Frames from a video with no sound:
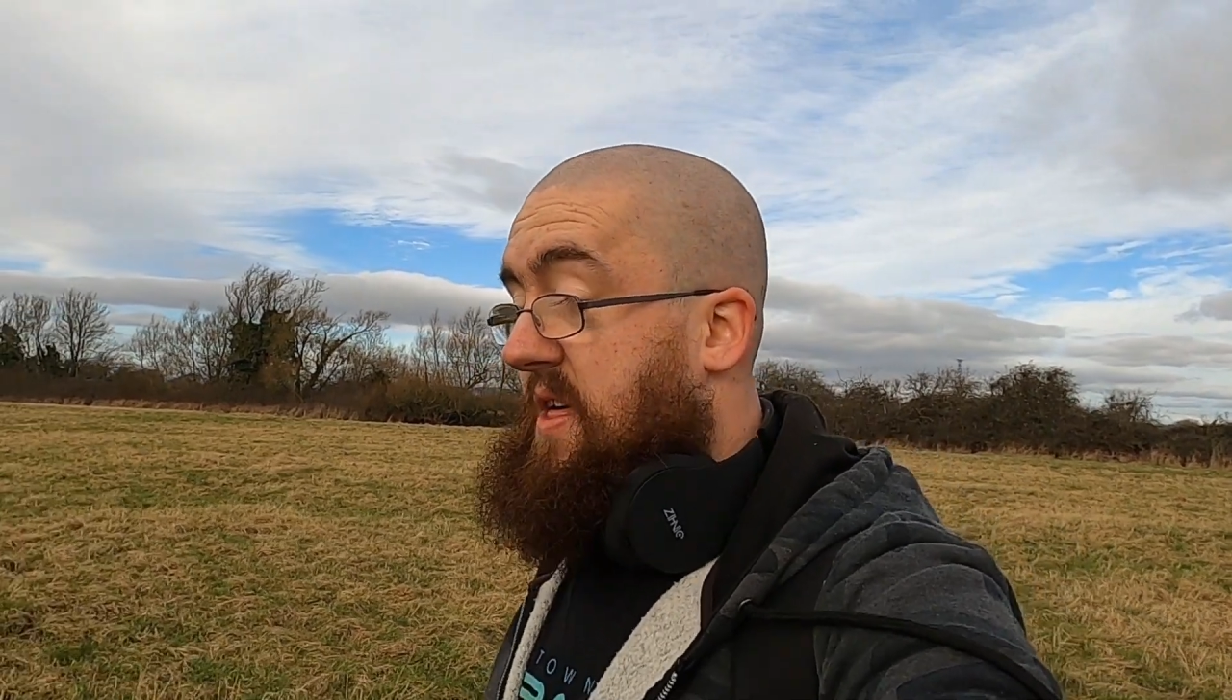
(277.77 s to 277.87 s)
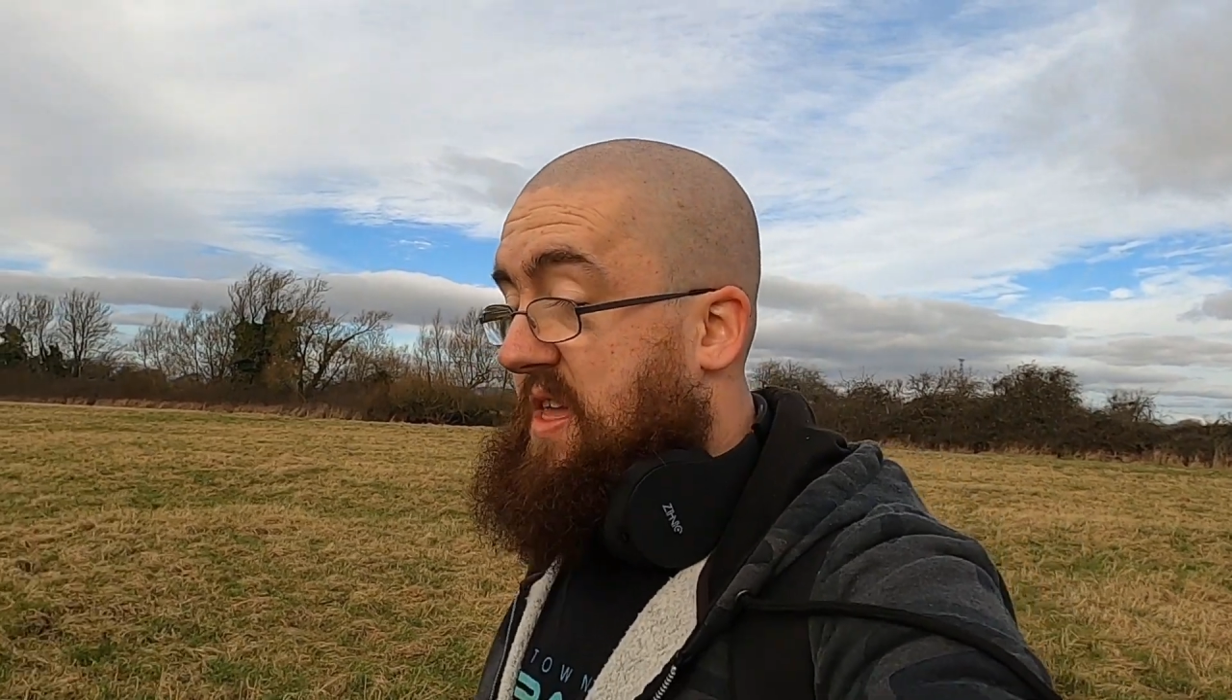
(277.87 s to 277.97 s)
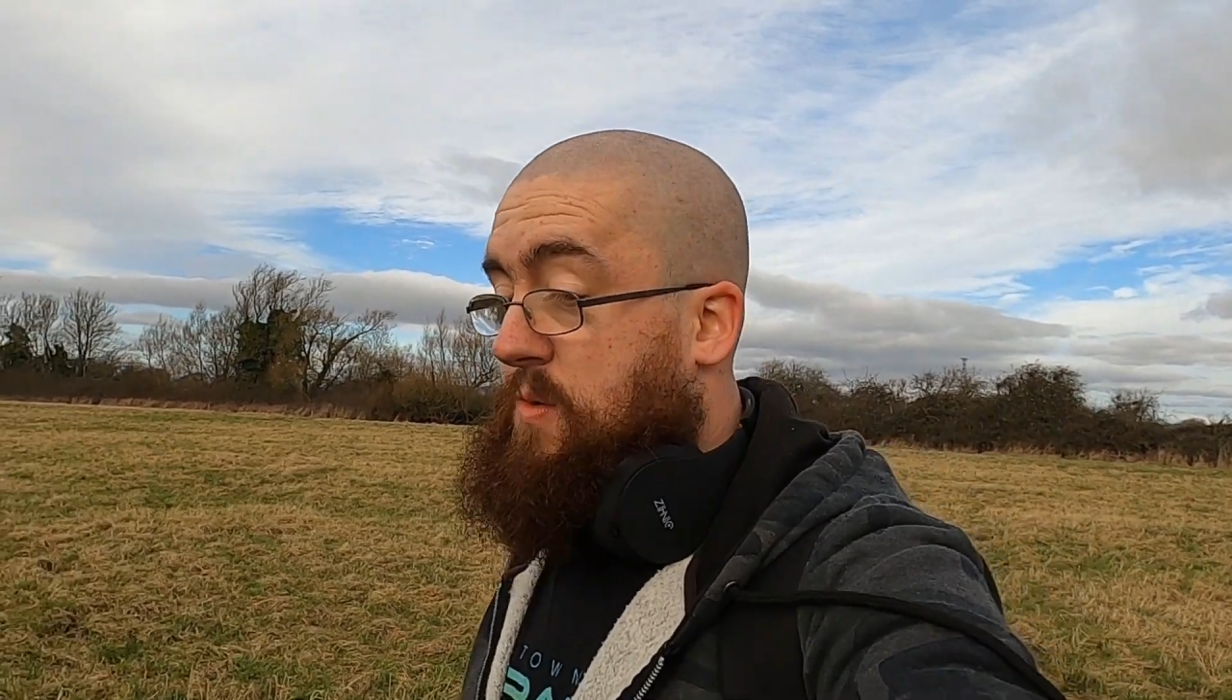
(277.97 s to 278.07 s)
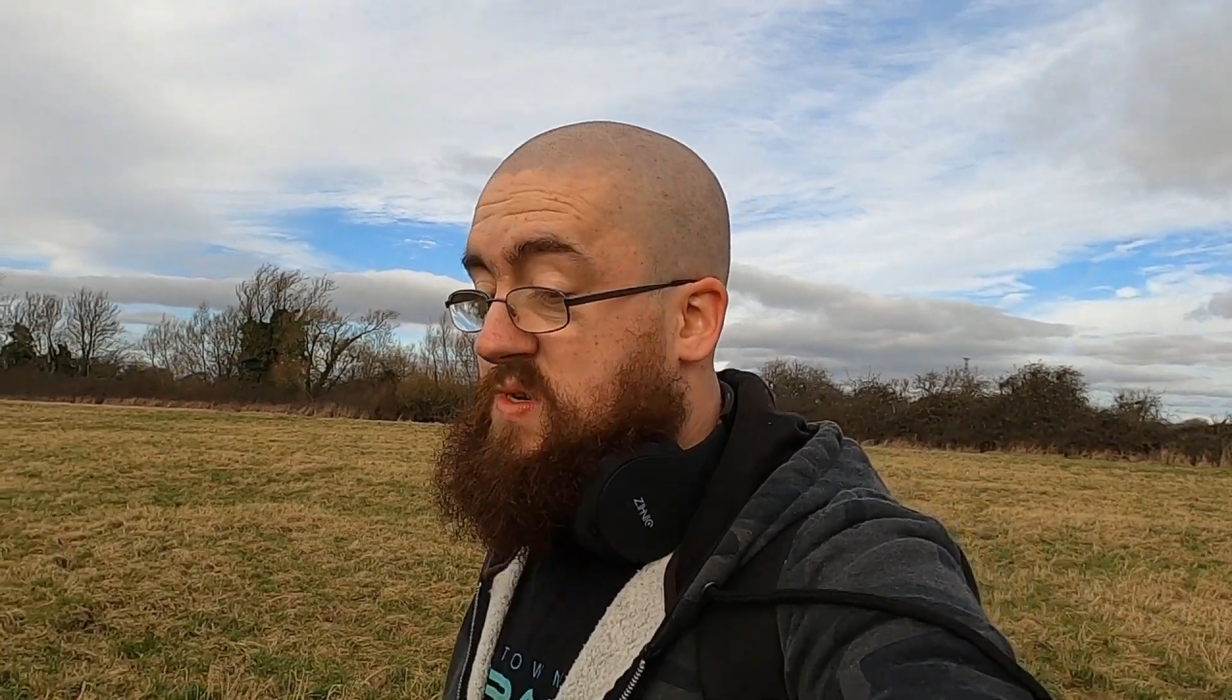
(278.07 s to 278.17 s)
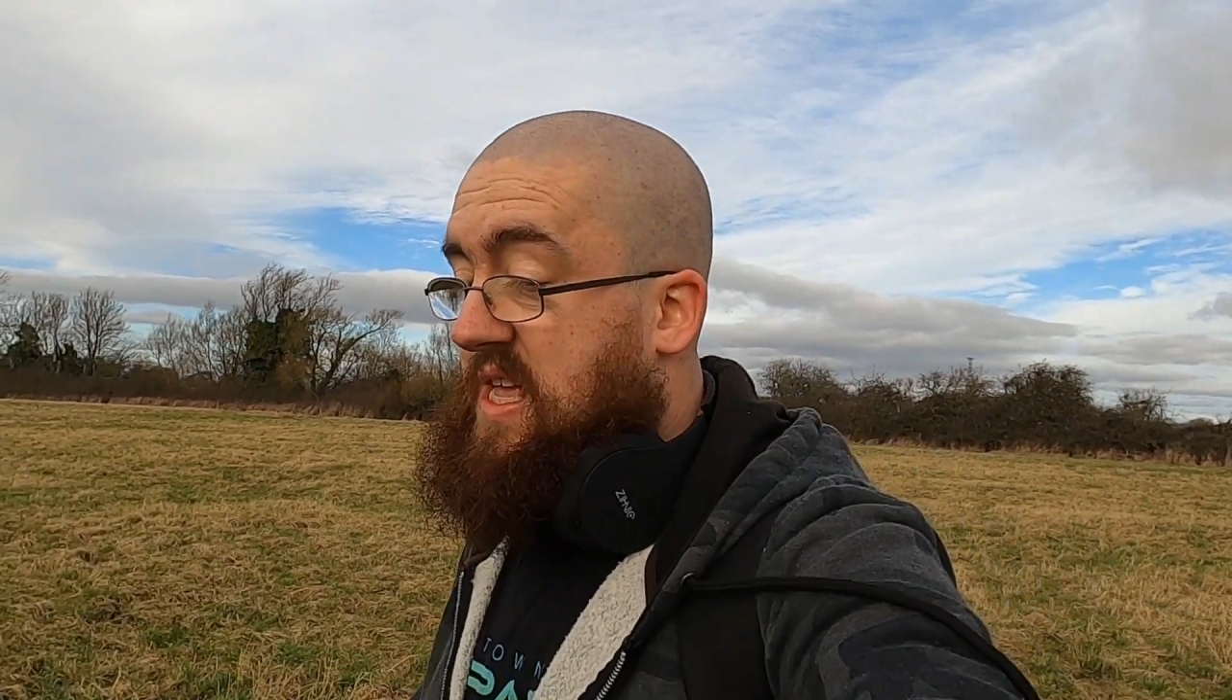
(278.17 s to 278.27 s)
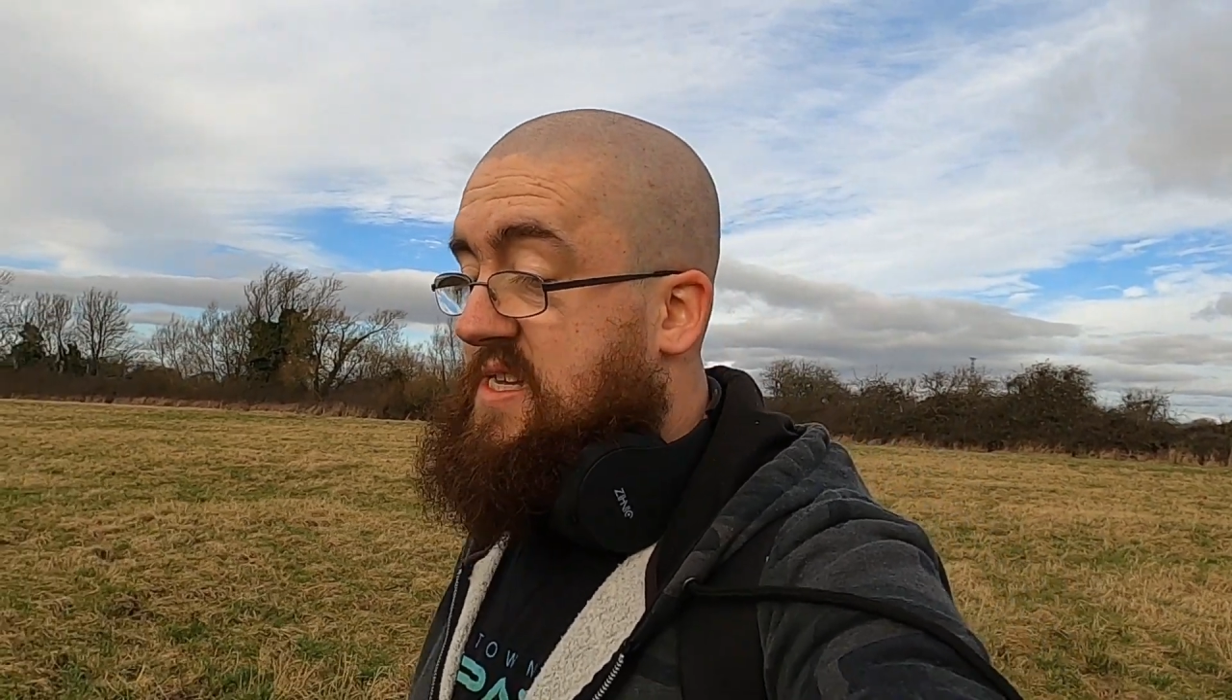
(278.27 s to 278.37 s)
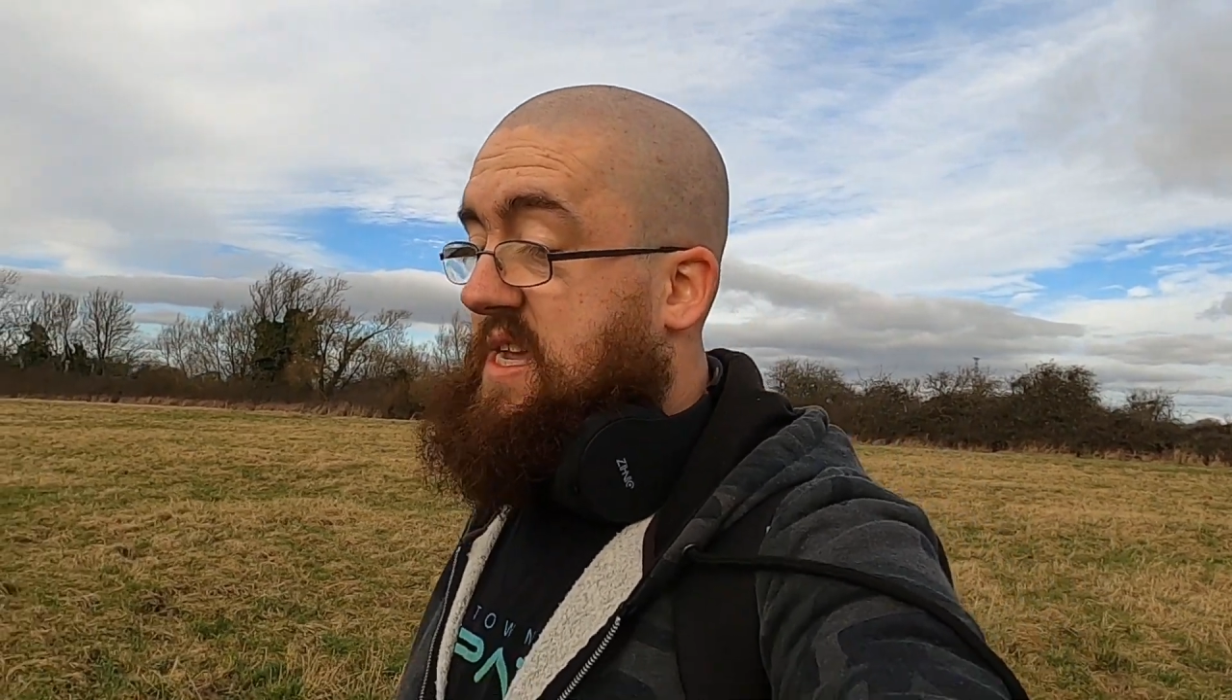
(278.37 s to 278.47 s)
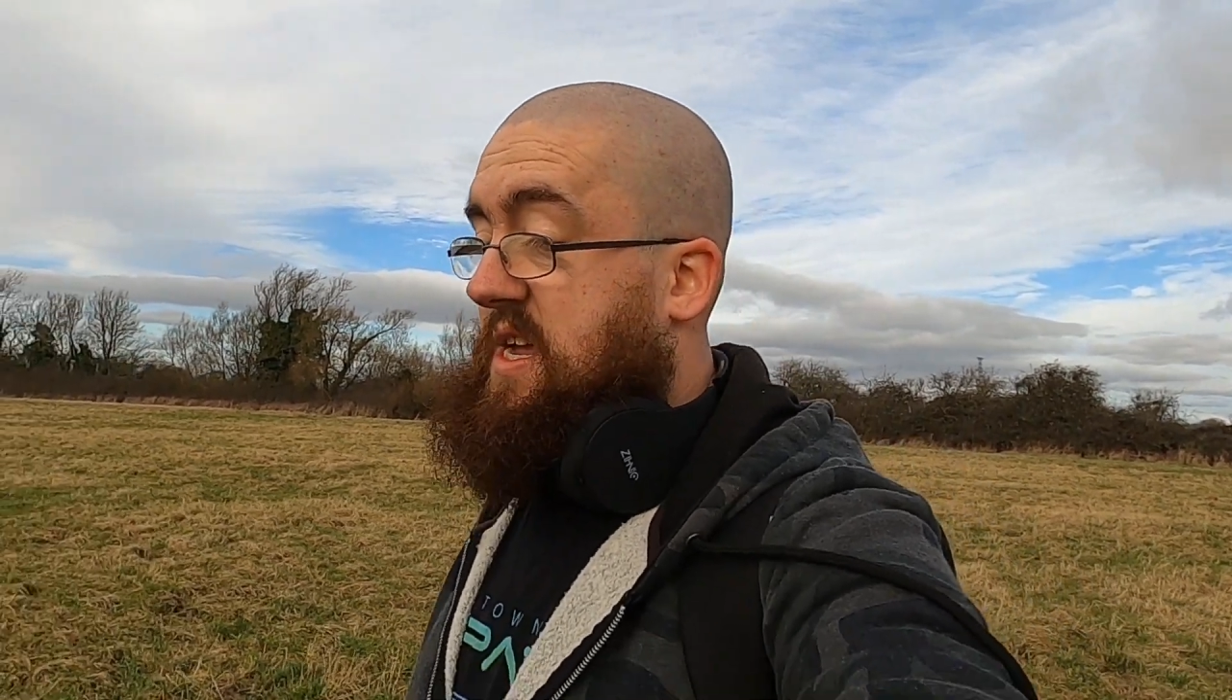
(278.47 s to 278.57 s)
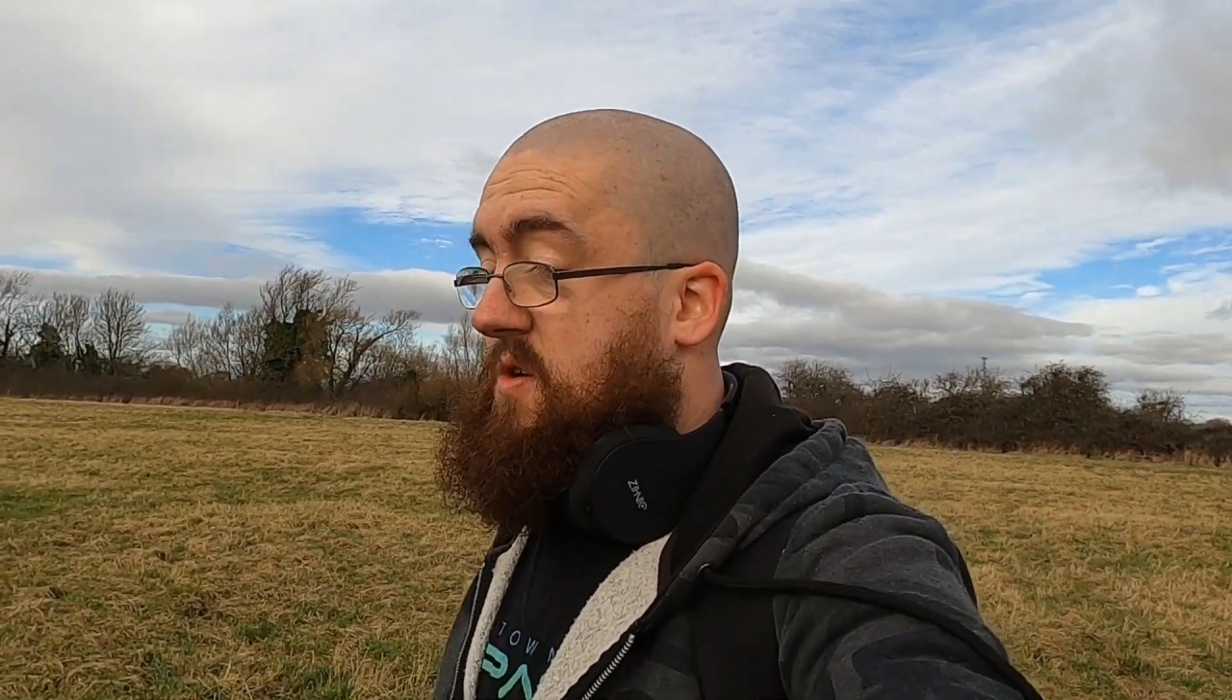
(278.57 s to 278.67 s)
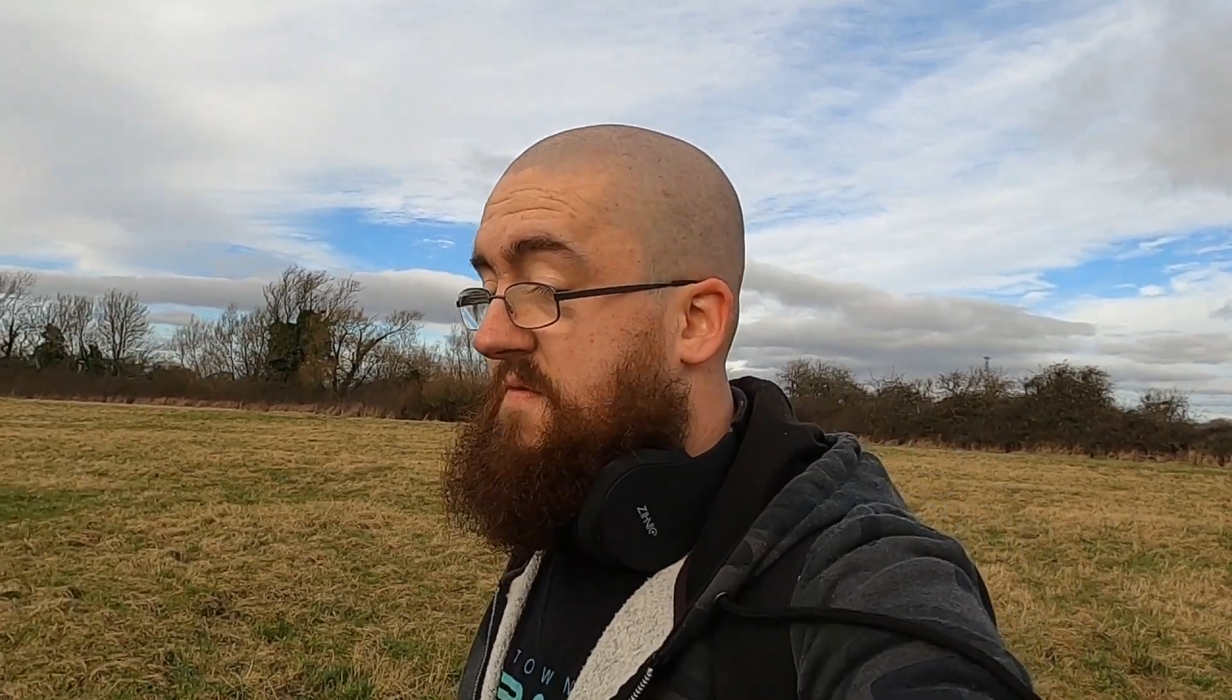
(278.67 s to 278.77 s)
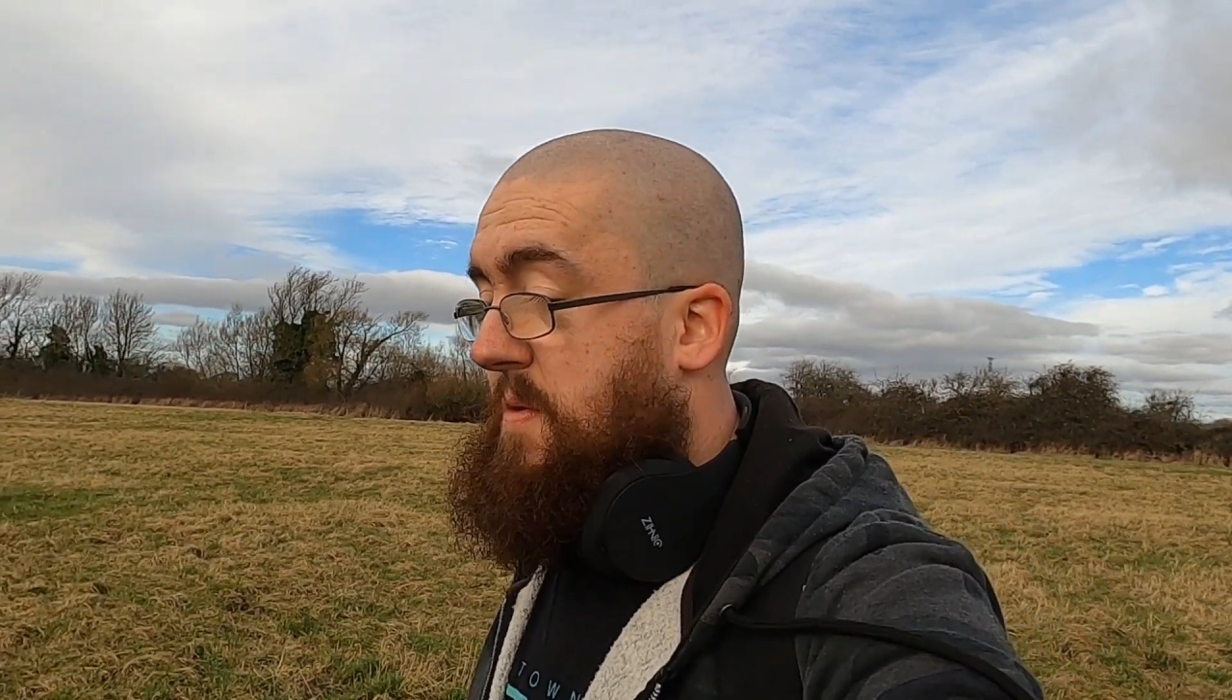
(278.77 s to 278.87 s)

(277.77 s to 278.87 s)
I think it was last seen on